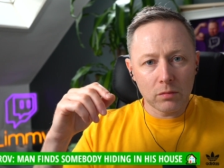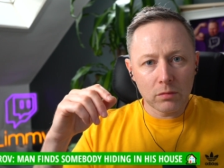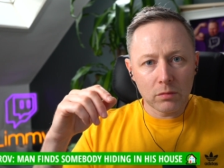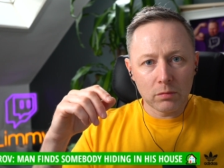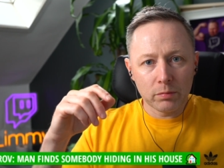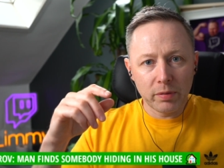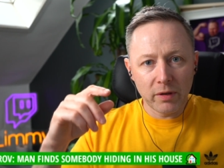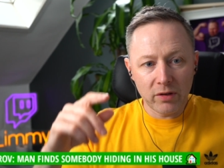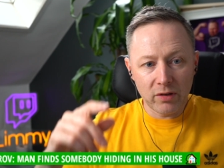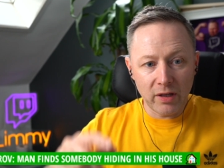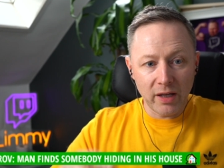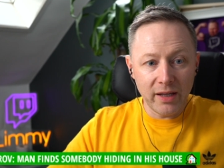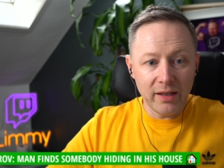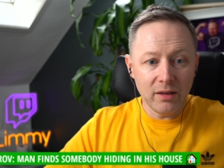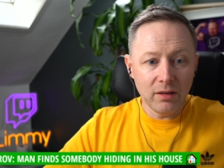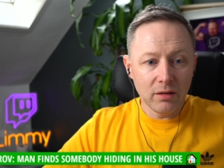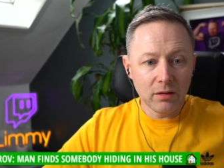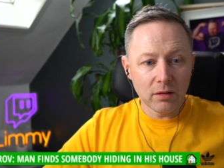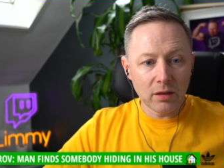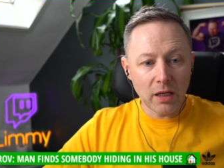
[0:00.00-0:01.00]
But
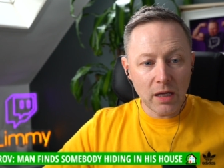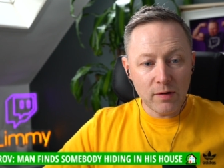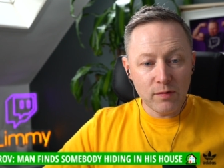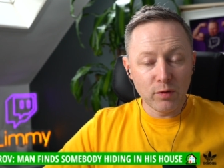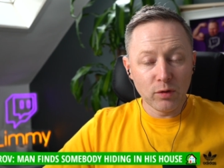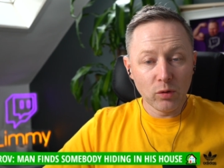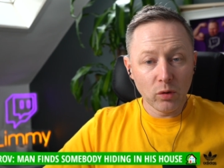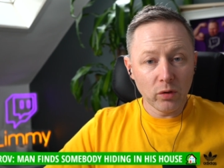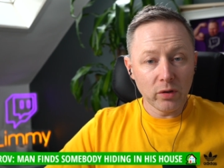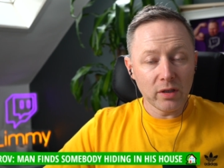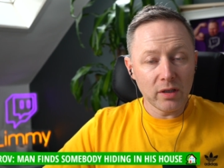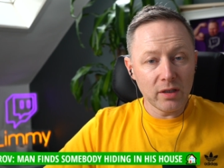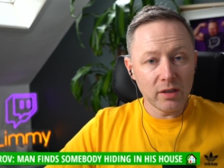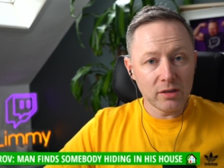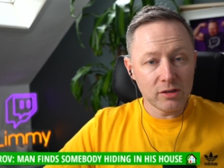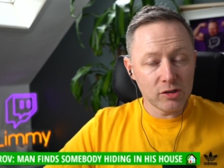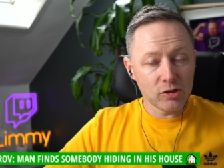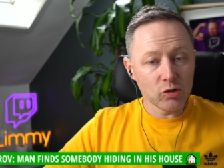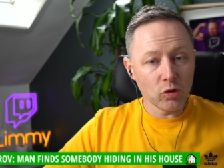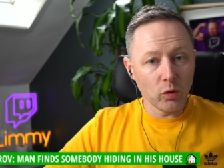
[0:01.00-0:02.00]
then, even though he had
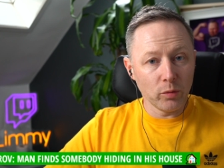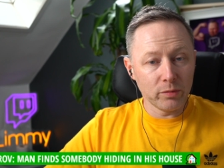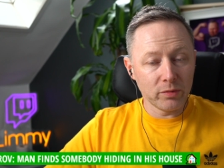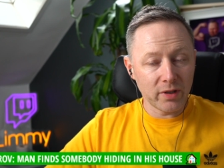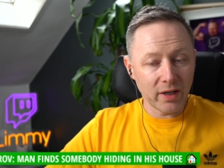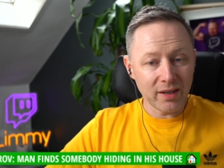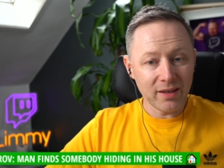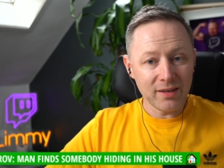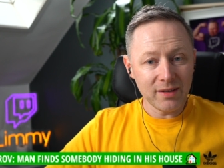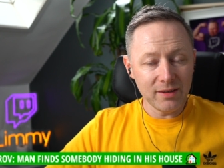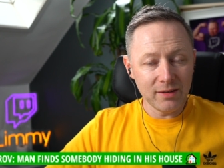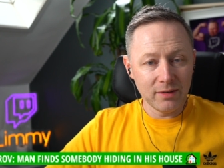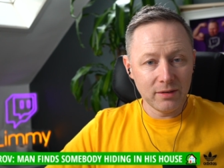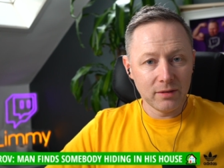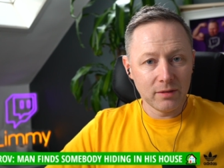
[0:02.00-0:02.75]
stopped drinking,